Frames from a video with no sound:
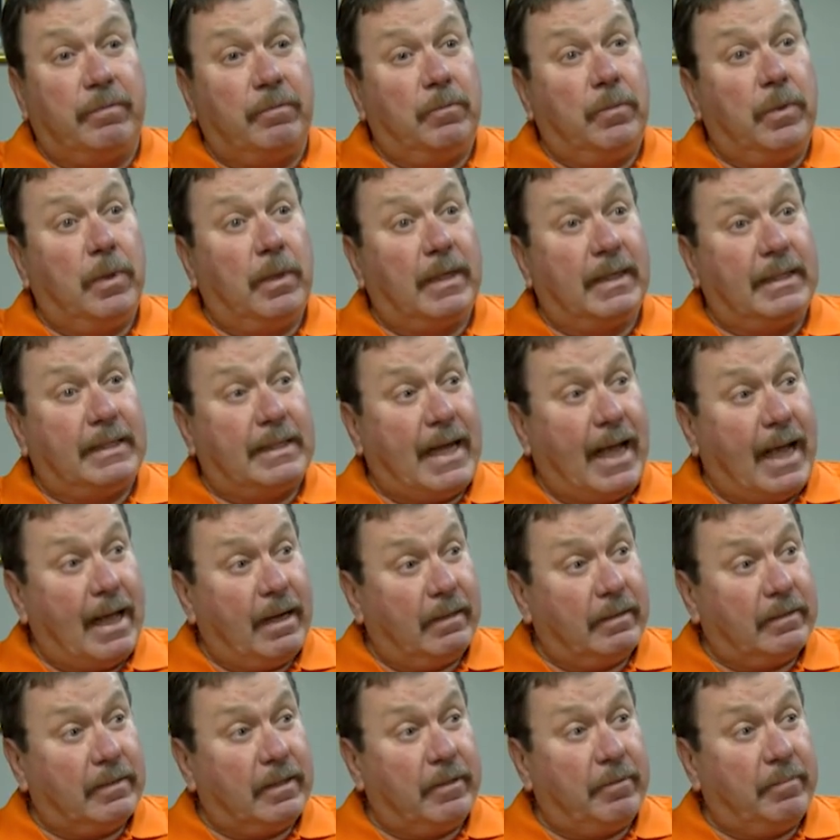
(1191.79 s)
really
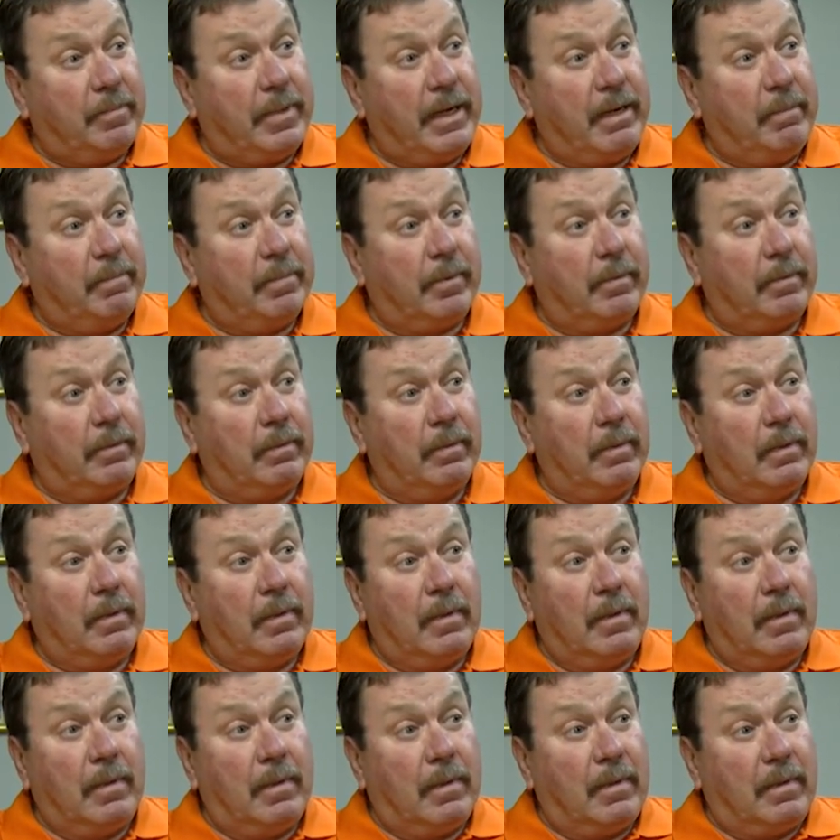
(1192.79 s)
talented people
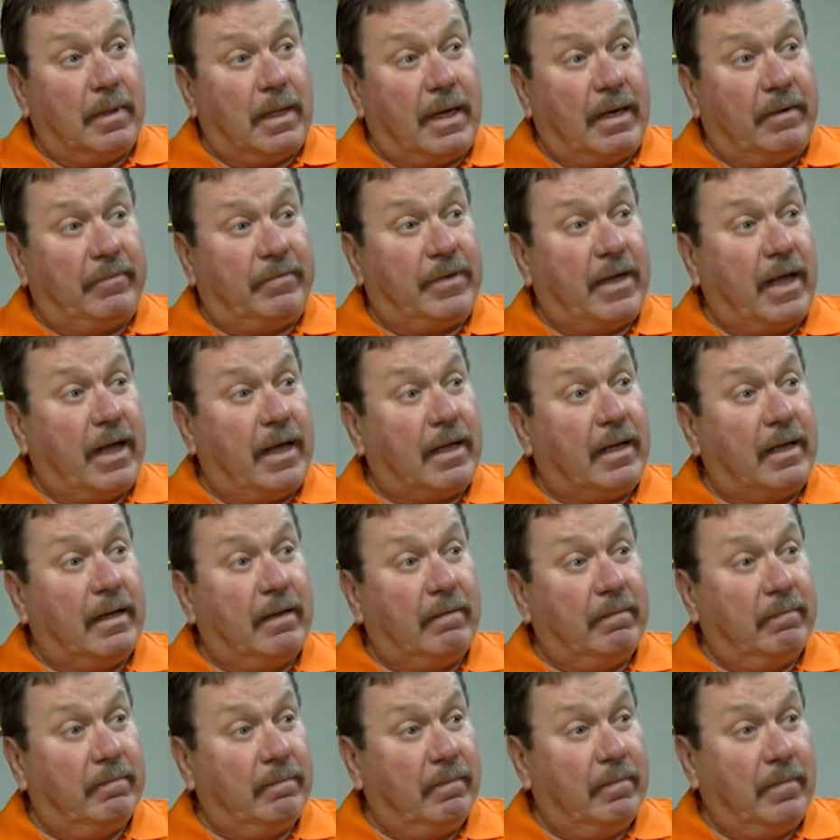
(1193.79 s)
that have
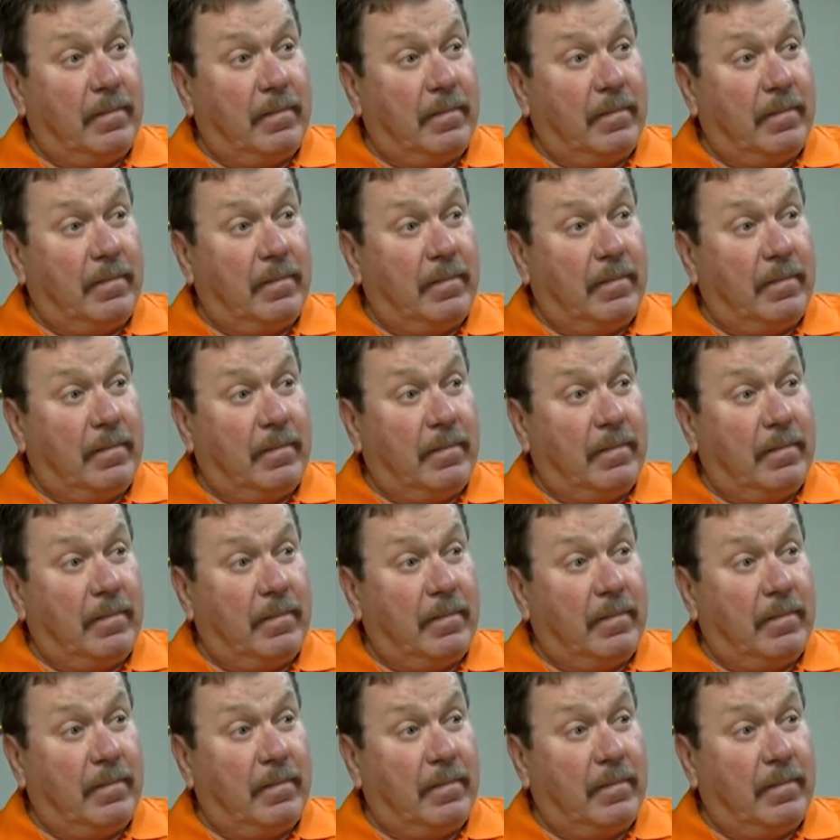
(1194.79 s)
taken